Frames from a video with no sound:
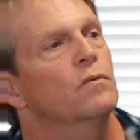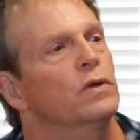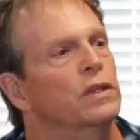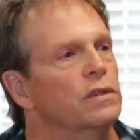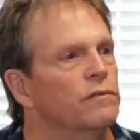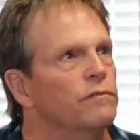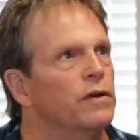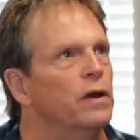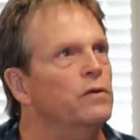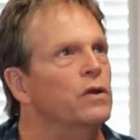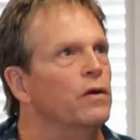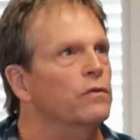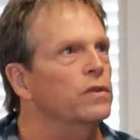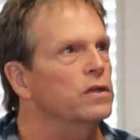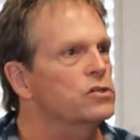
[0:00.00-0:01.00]
with the
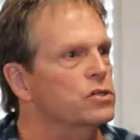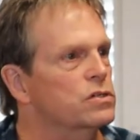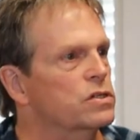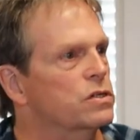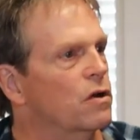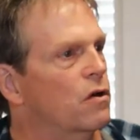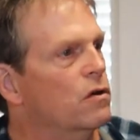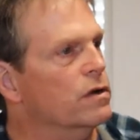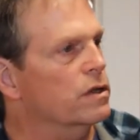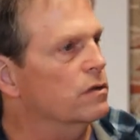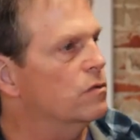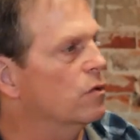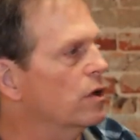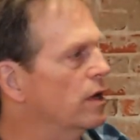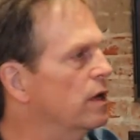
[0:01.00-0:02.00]
photo that you
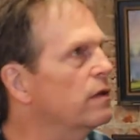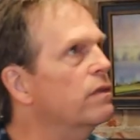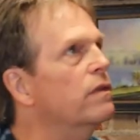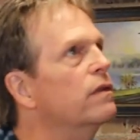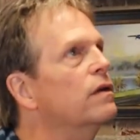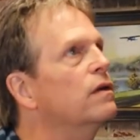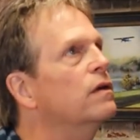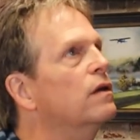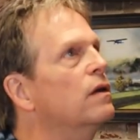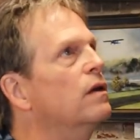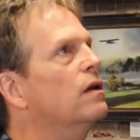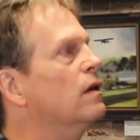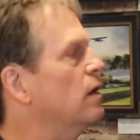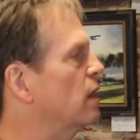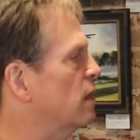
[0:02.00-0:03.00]
started with,
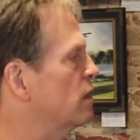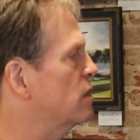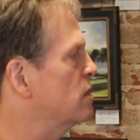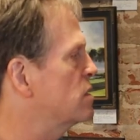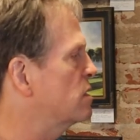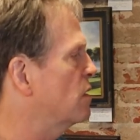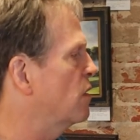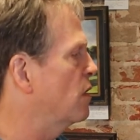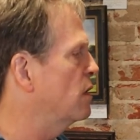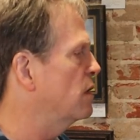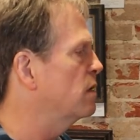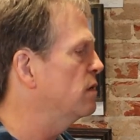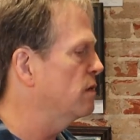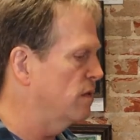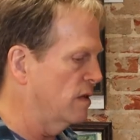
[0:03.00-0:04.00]
and you
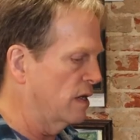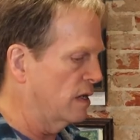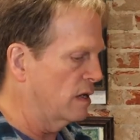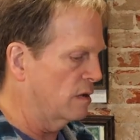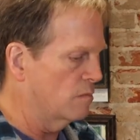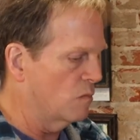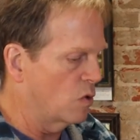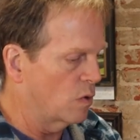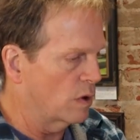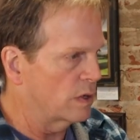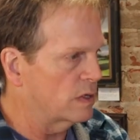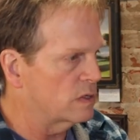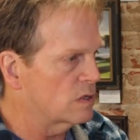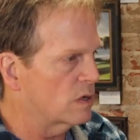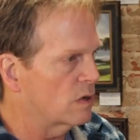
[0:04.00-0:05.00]
start thinking more
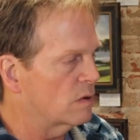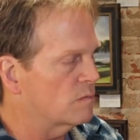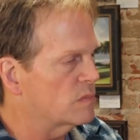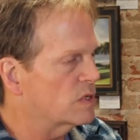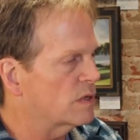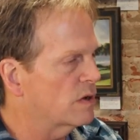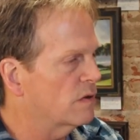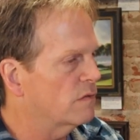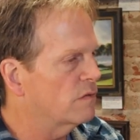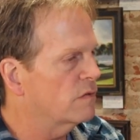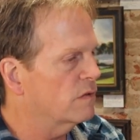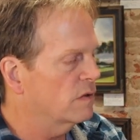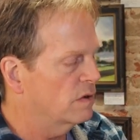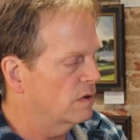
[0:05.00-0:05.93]
in terms of